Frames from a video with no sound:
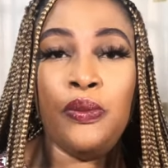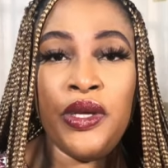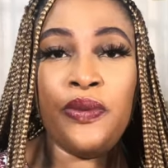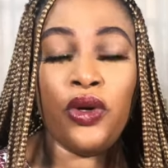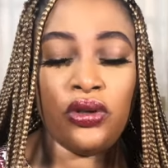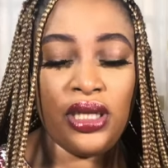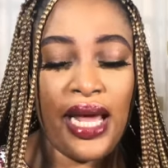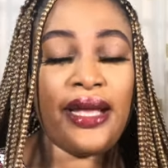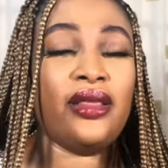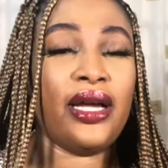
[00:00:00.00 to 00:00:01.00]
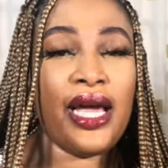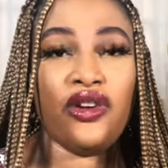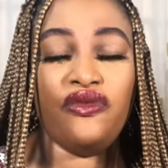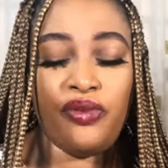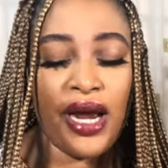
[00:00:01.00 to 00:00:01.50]
People that like that kind
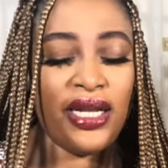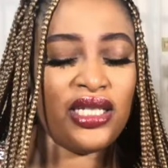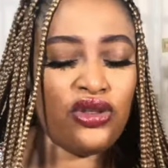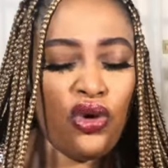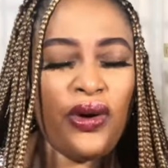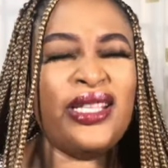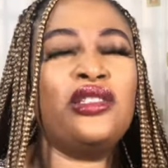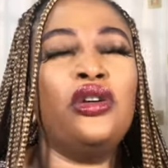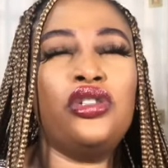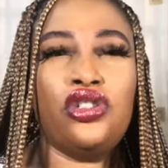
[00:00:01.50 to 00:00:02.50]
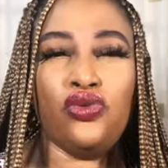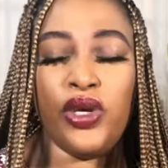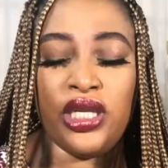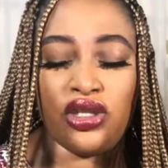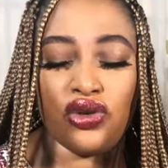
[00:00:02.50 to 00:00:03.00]
of brightness, though it's not
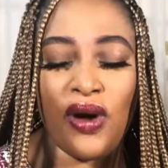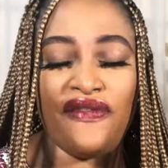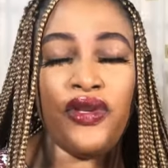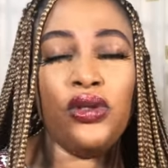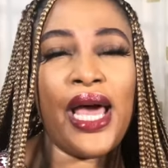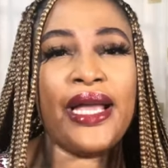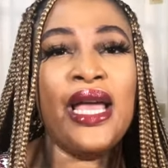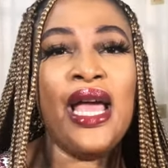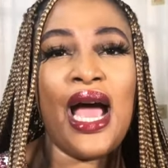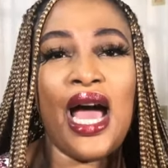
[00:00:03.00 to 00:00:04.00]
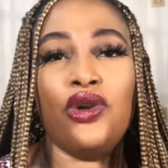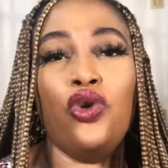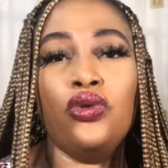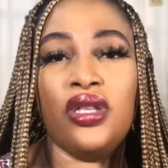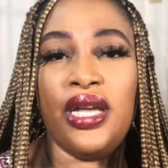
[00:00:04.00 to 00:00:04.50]
sweet. So I feel like an
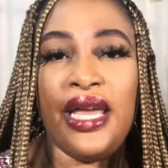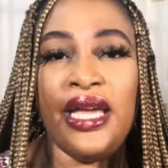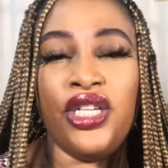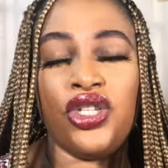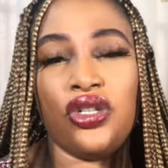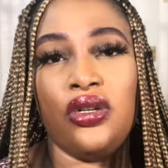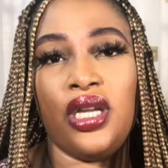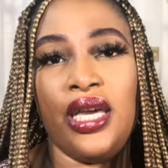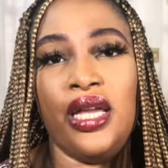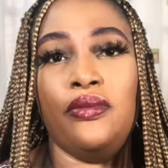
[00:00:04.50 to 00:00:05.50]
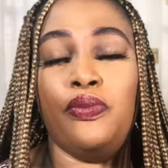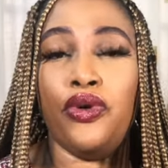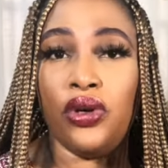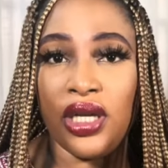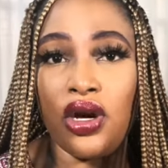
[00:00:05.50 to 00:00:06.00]
older age can
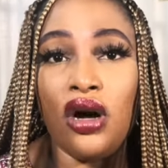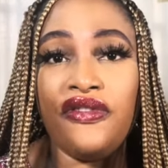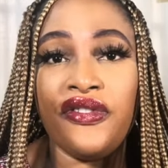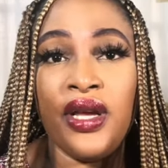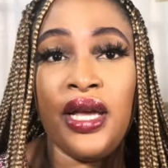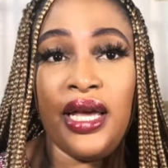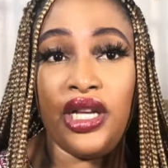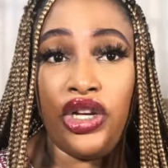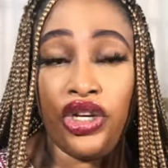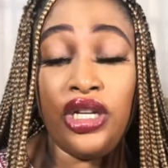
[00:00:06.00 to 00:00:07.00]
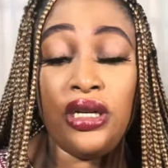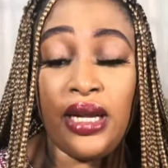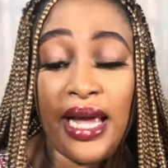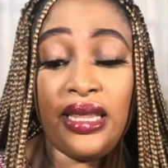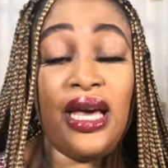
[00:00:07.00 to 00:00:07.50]
pull it off good
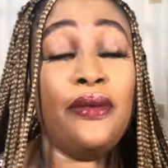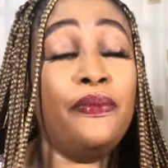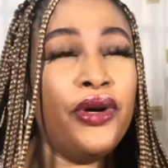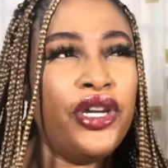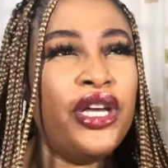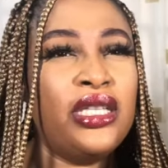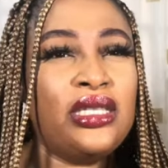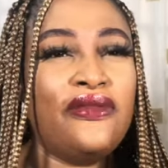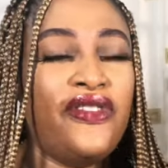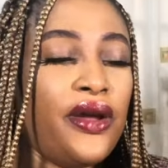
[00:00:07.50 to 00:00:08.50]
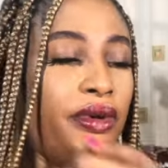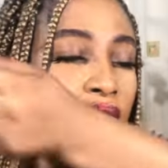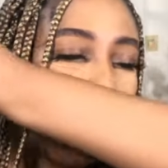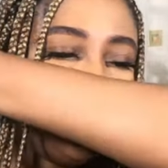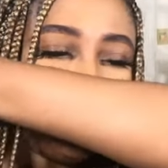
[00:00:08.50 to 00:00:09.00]
like that, but it's very